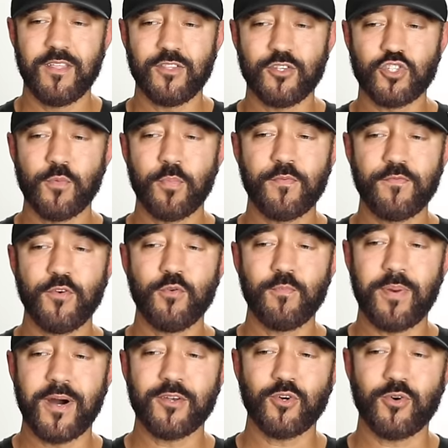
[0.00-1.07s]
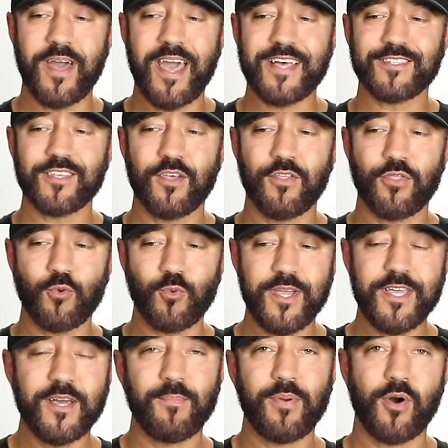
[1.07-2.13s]
The Superfood Bundle has
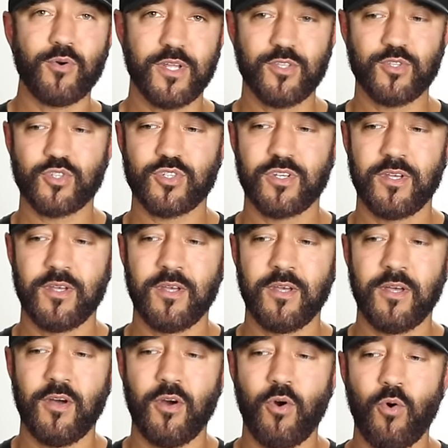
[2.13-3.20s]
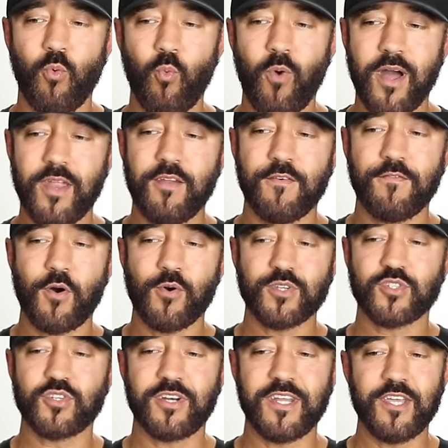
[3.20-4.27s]
three components. One
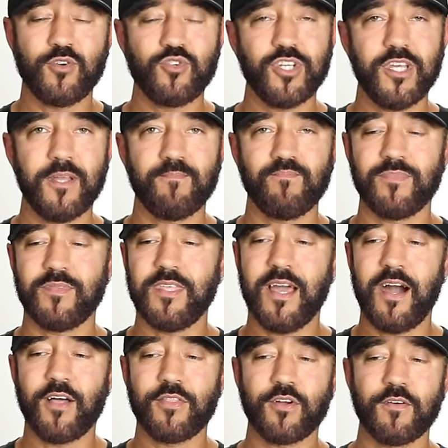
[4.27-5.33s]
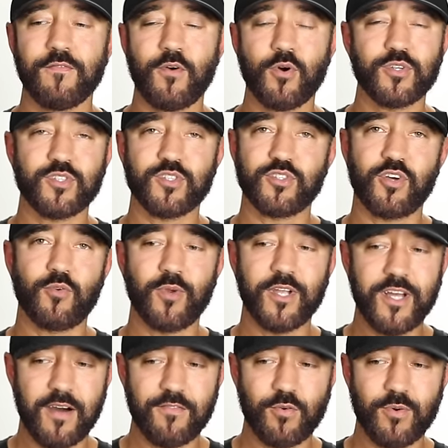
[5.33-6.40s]
focuses on energy, the other focuses on
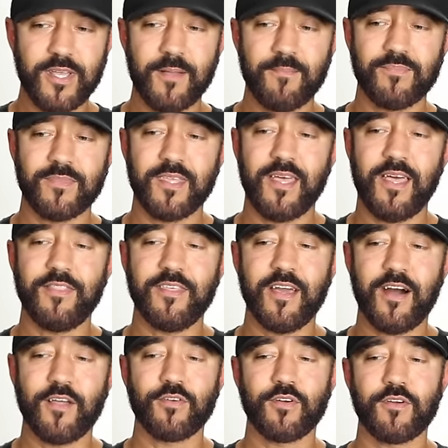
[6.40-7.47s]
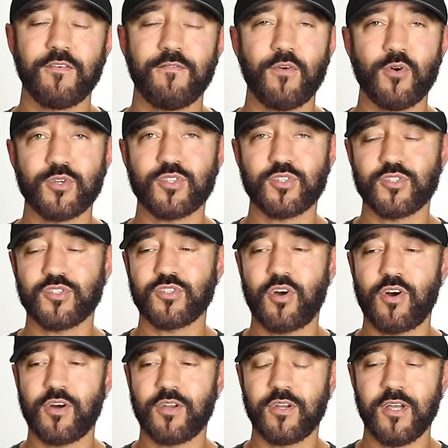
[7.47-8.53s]
recovery, and the other focuses
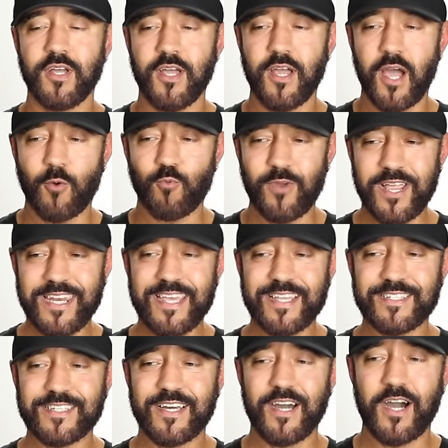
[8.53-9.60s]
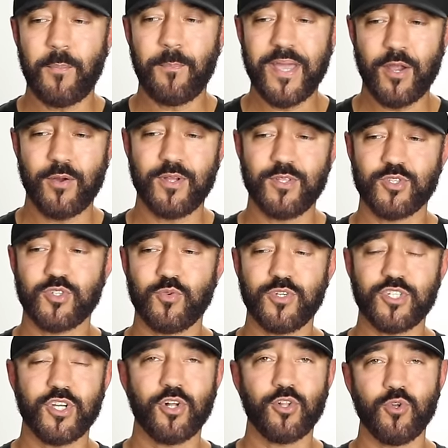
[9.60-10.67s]
on a radiant appearance,
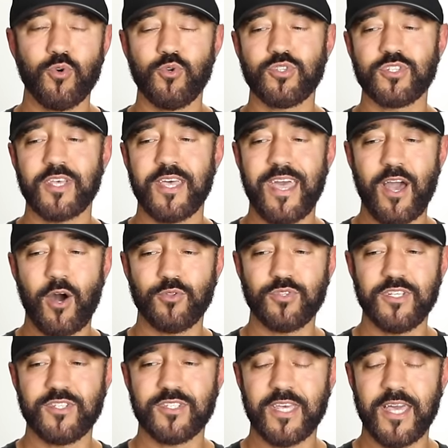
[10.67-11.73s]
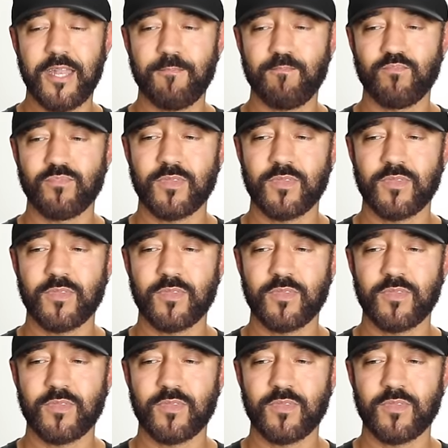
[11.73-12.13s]
which includes healthy skin.